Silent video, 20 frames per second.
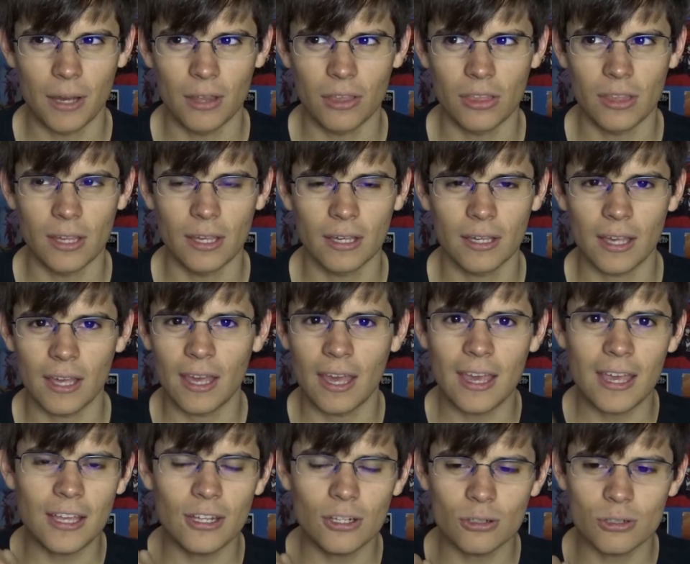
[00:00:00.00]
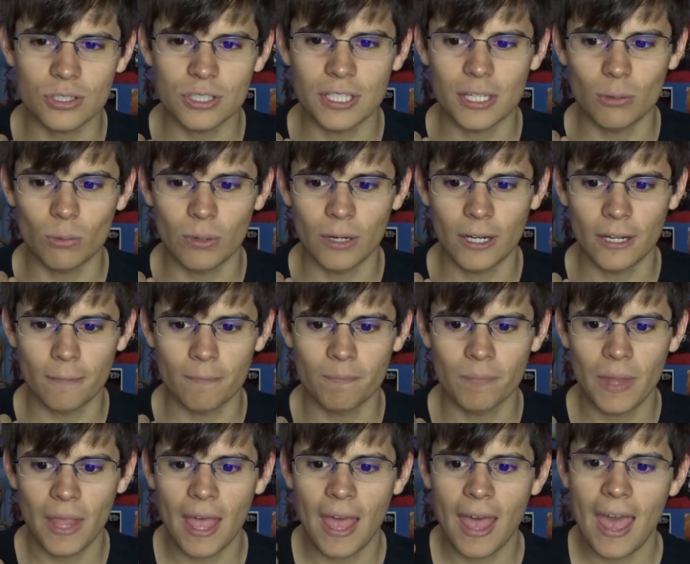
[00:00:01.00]
I think, in your Z ring,
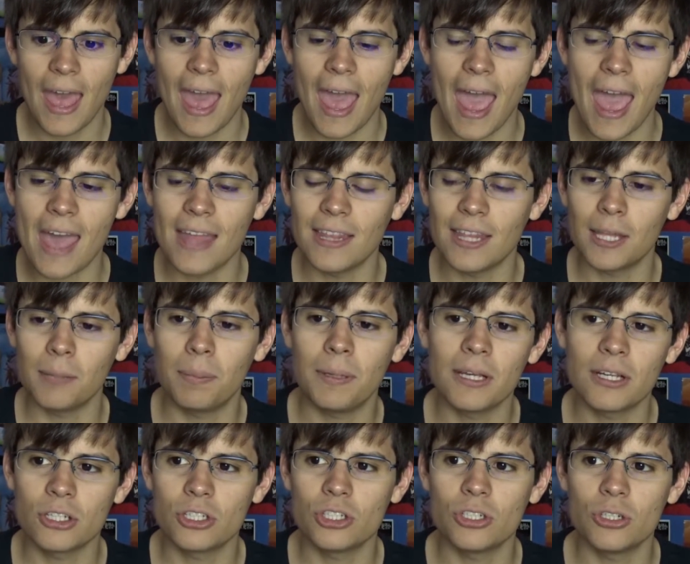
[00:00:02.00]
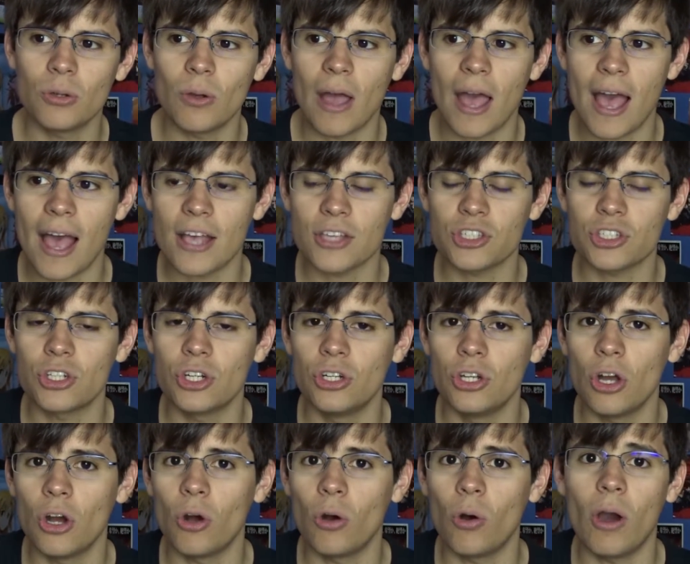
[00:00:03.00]
and then the Pikachu has to
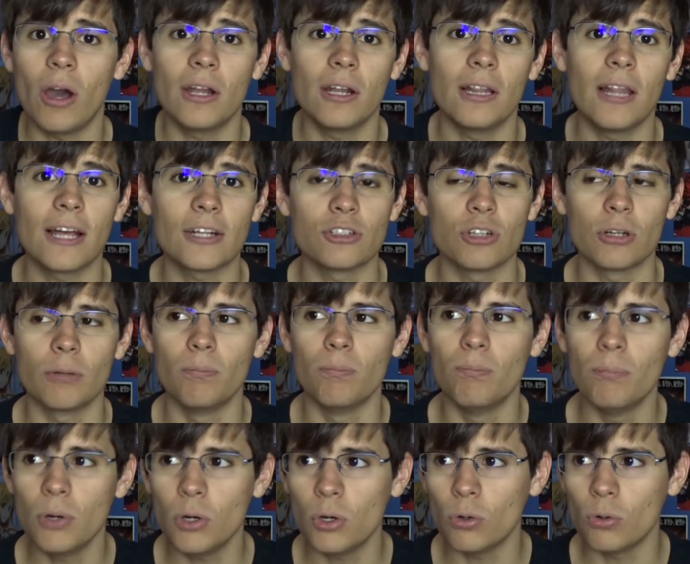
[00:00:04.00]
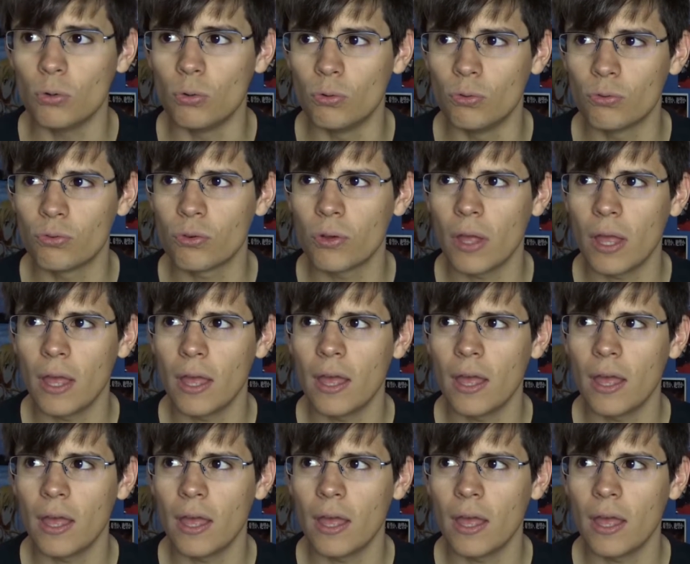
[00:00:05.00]
know an electric move,